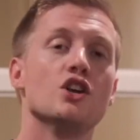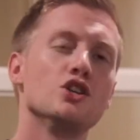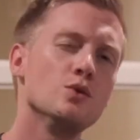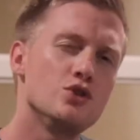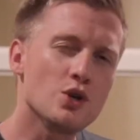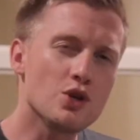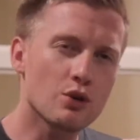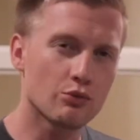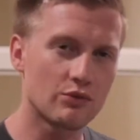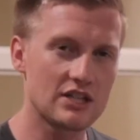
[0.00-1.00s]
You do
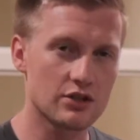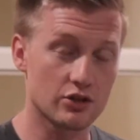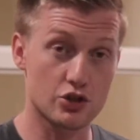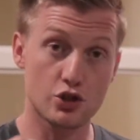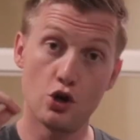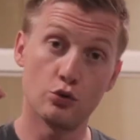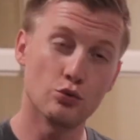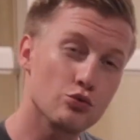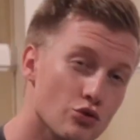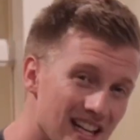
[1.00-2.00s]
your research to
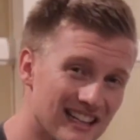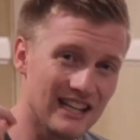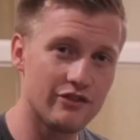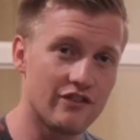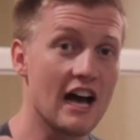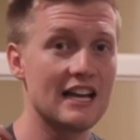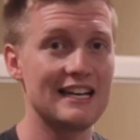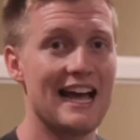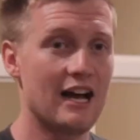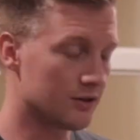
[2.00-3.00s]
really
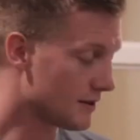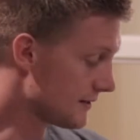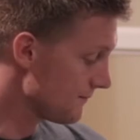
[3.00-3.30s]
find out